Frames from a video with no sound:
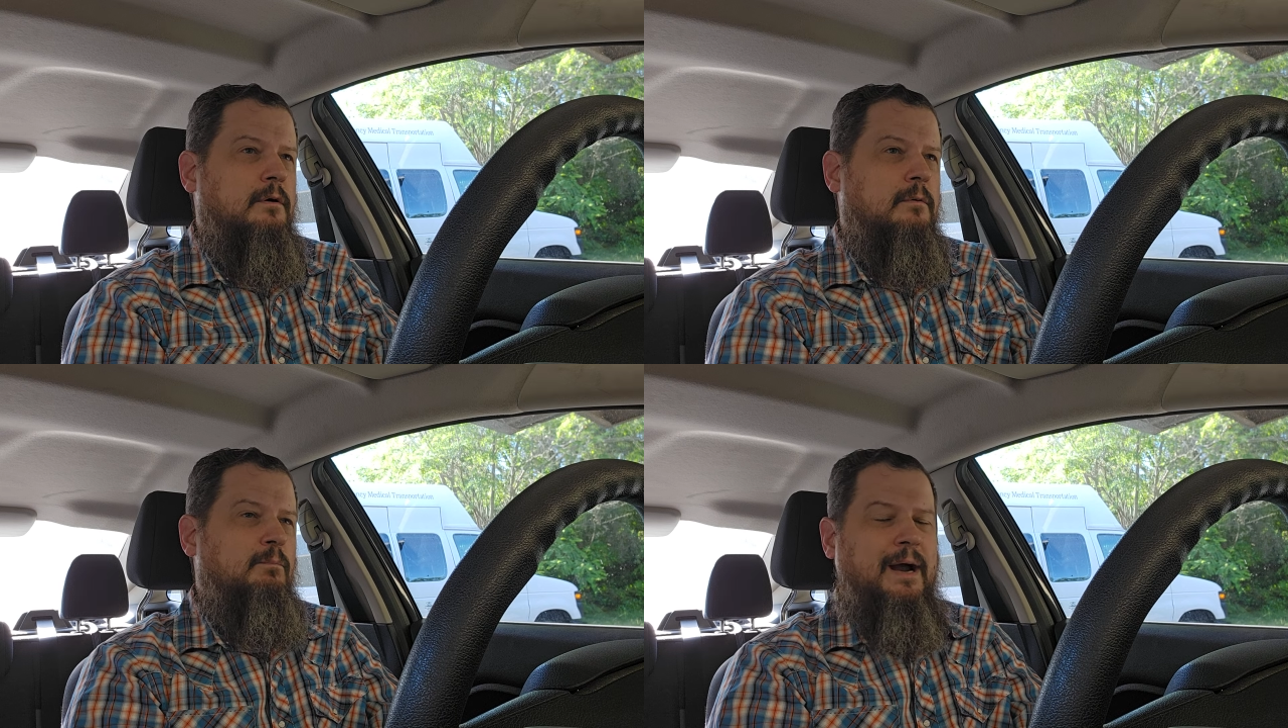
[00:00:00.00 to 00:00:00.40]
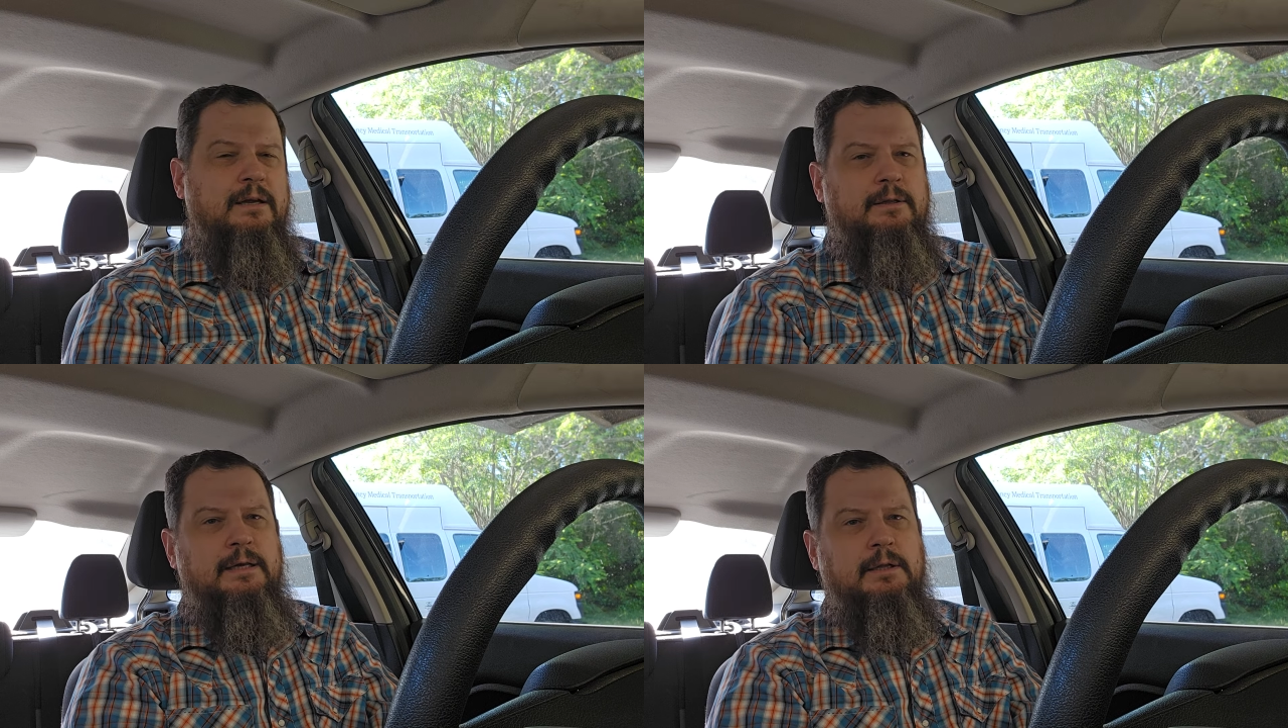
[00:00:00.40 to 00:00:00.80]

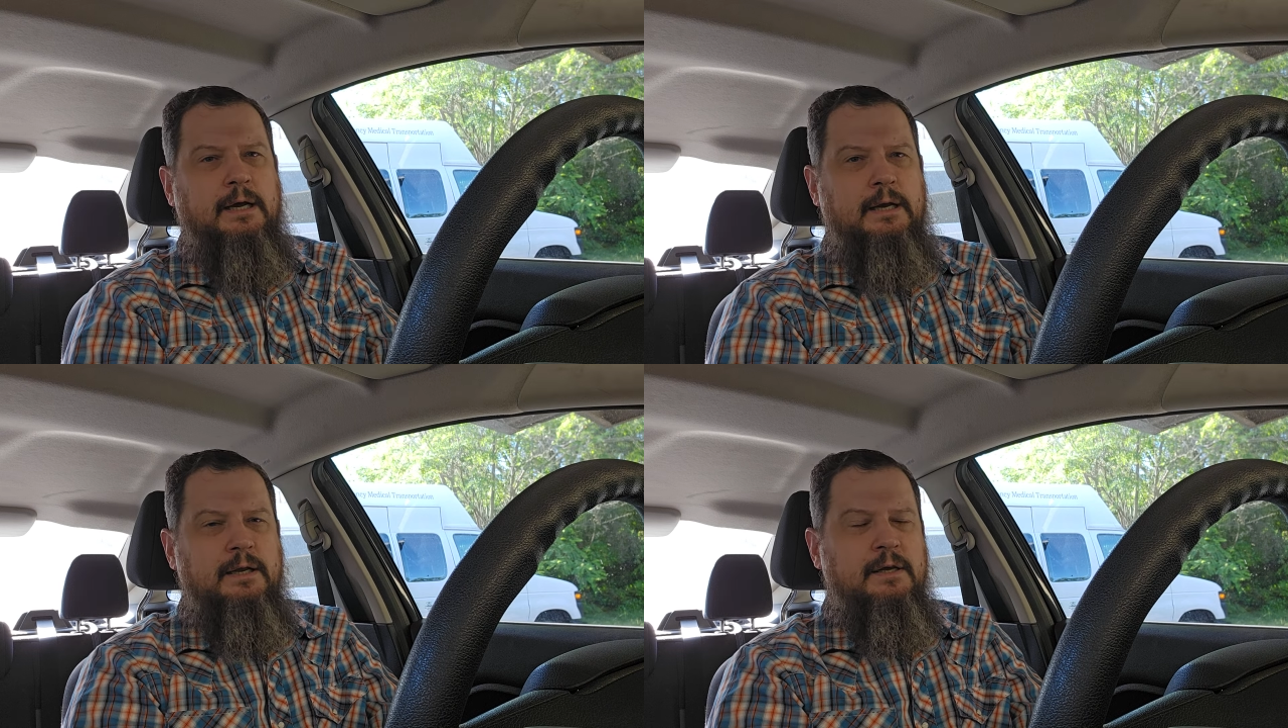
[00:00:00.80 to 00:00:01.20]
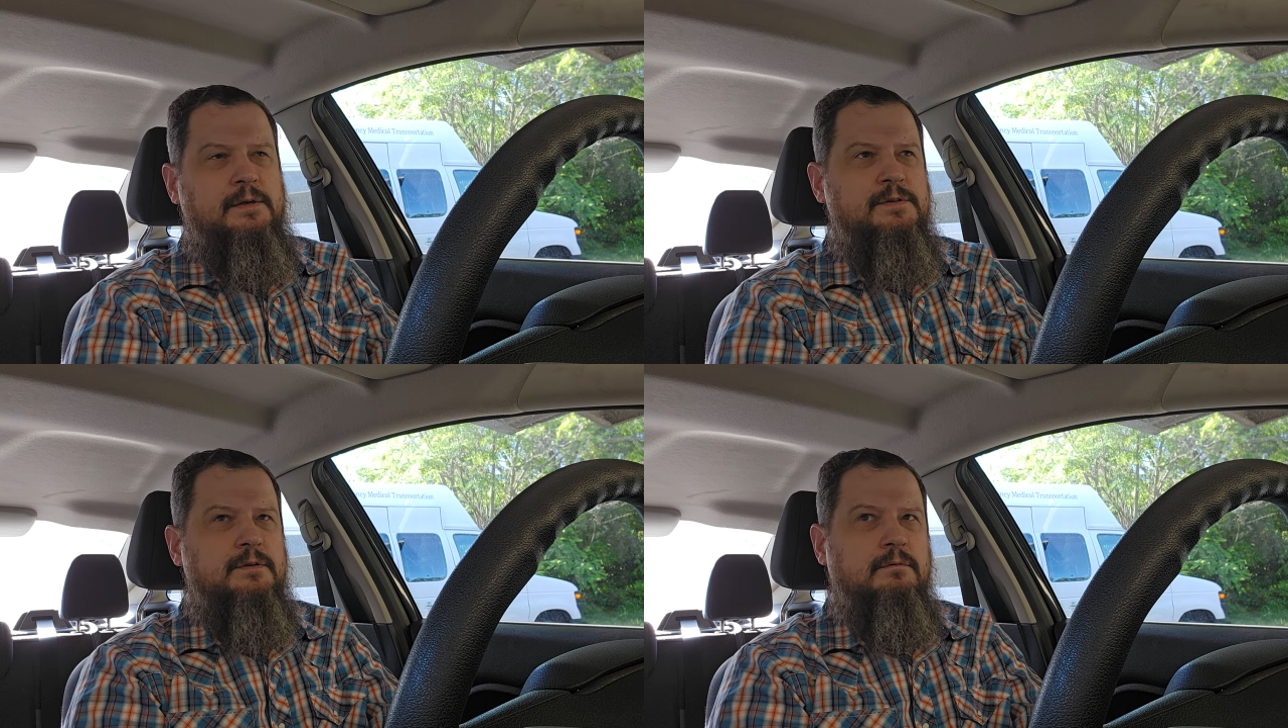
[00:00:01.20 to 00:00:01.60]
Michael Ehline
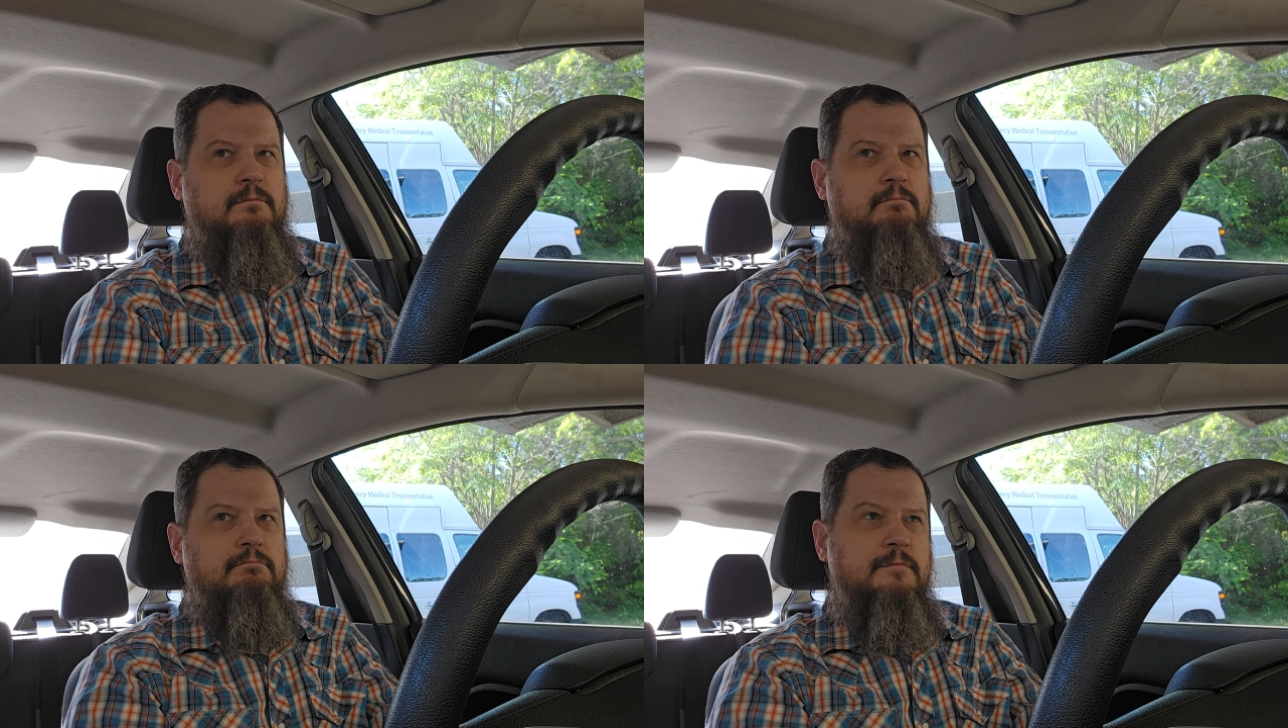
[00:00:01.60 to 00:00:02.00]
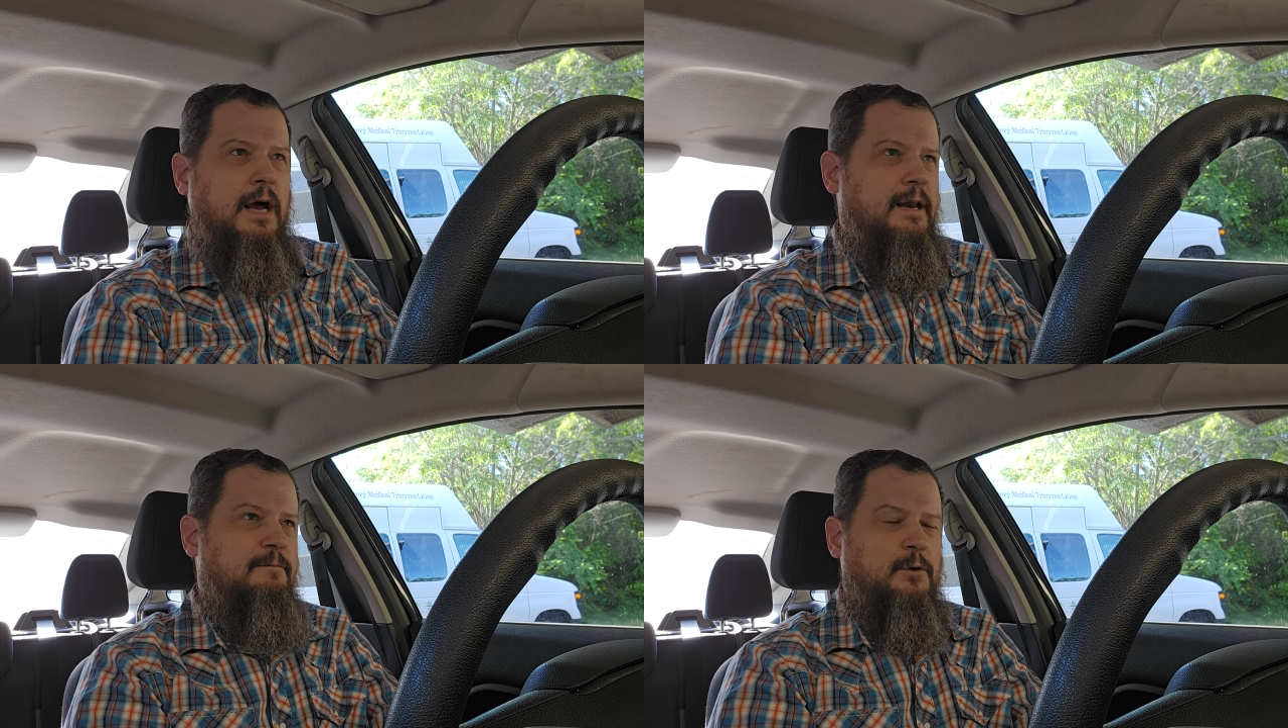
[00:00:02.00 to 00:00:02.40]
is
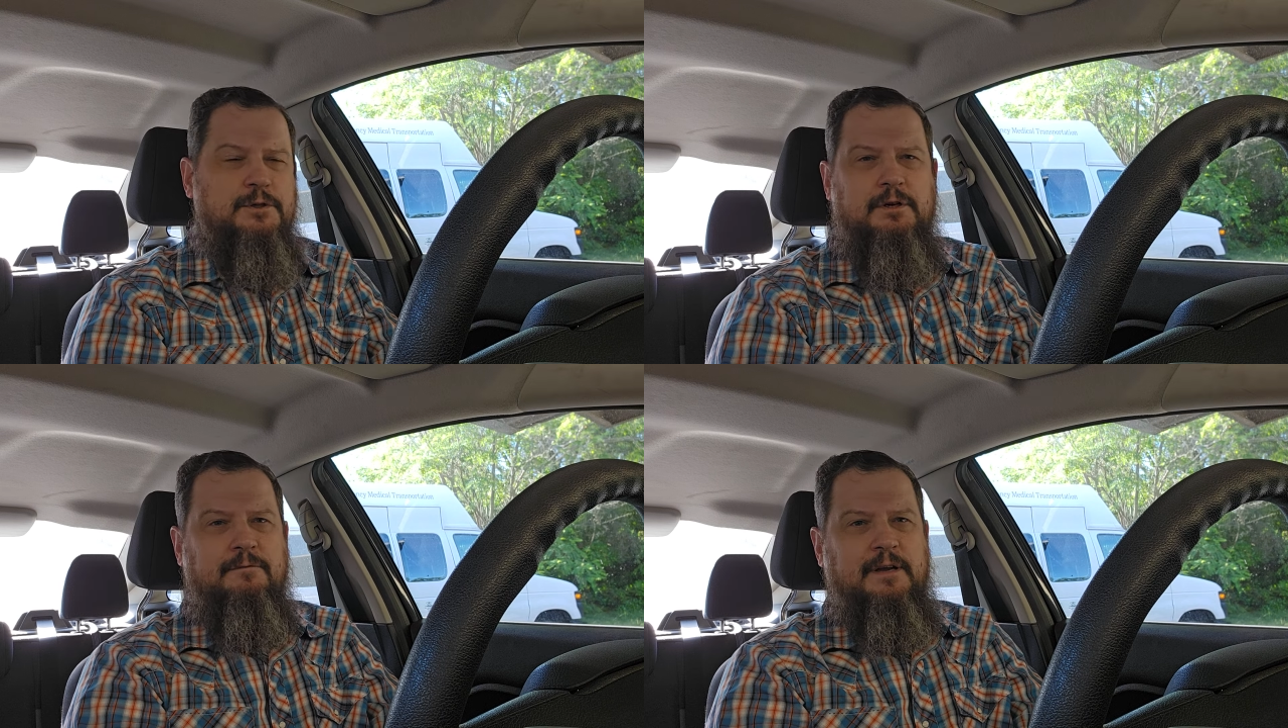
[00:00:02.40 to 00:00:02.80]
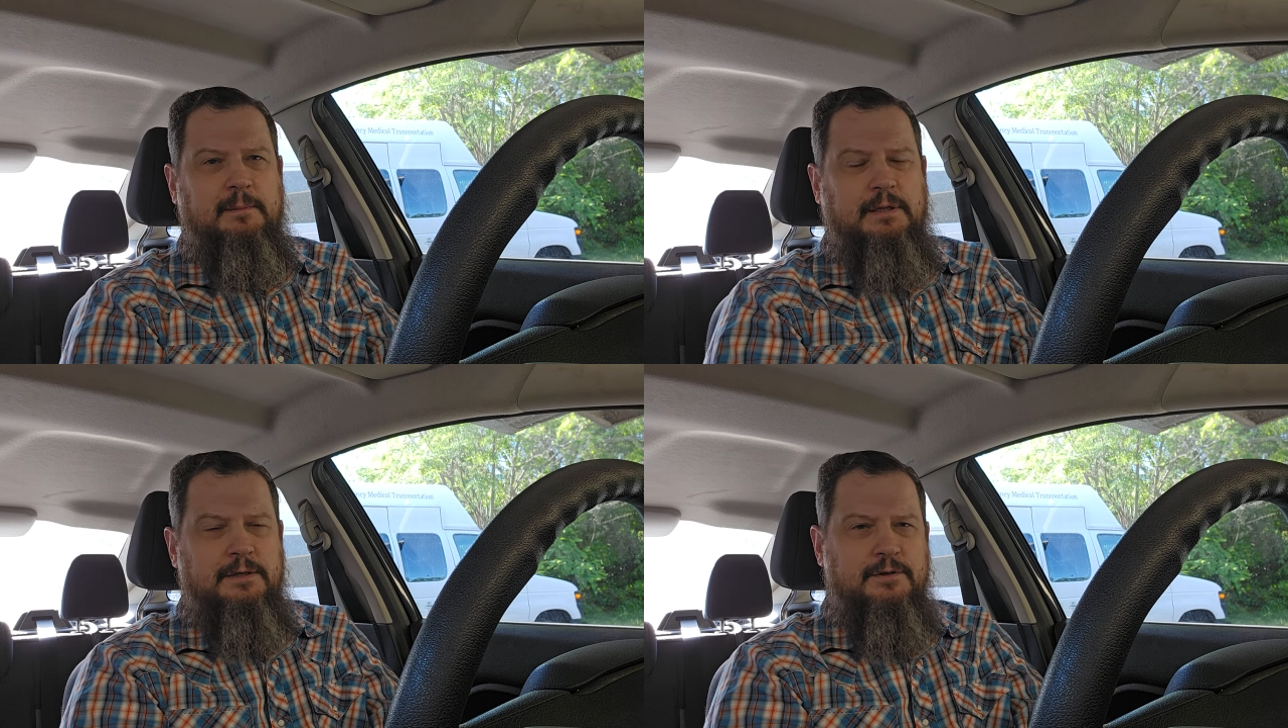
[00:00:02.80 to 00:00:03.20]
not a first year
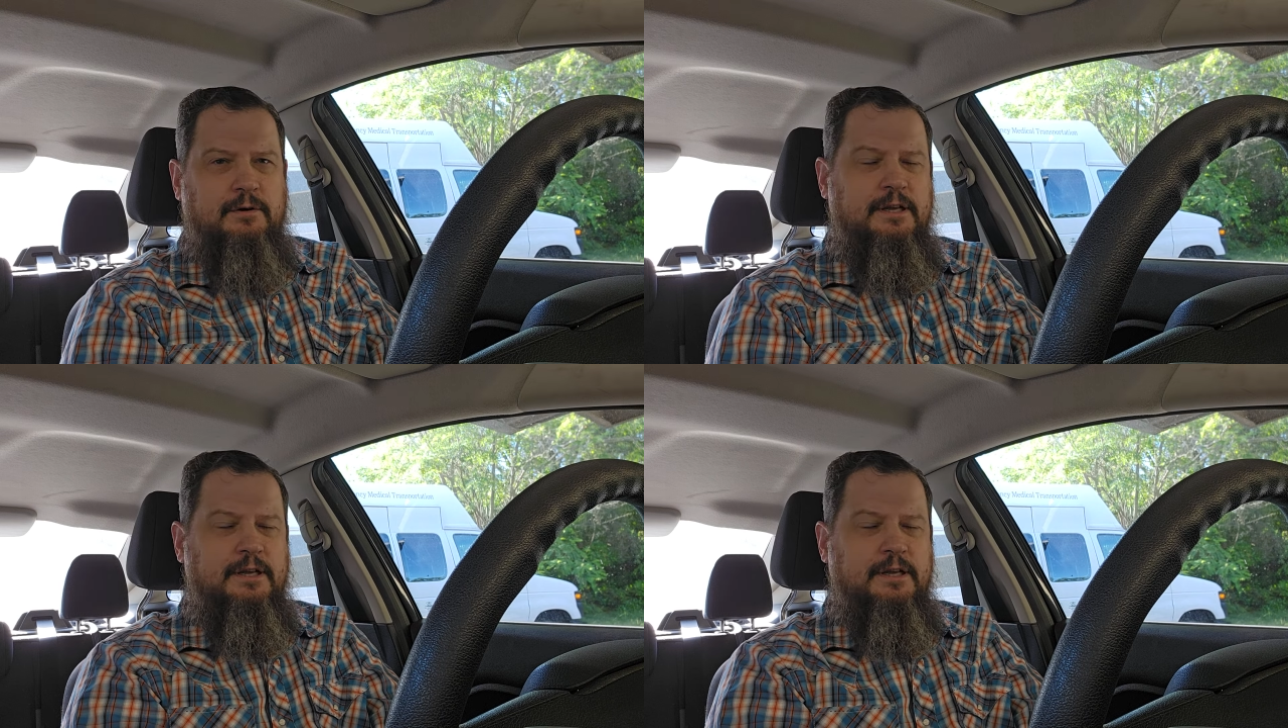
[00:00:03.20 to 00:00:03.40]
family law attorney.